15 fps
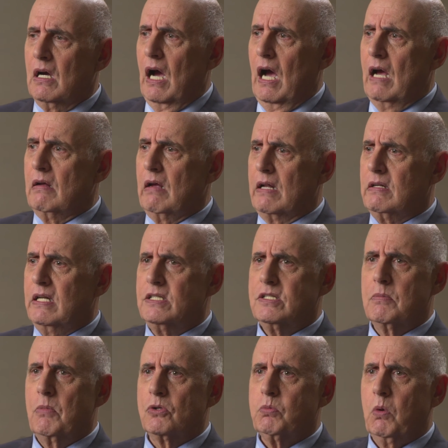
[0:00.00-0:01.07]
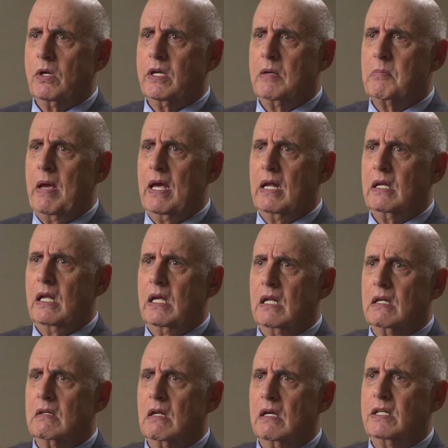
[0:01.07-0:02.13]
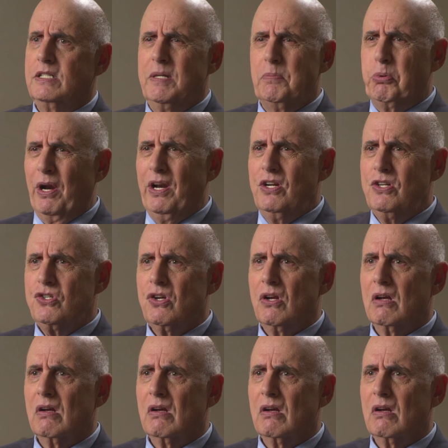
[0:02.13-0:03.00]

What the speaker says: And he's the most working man in... Is he British?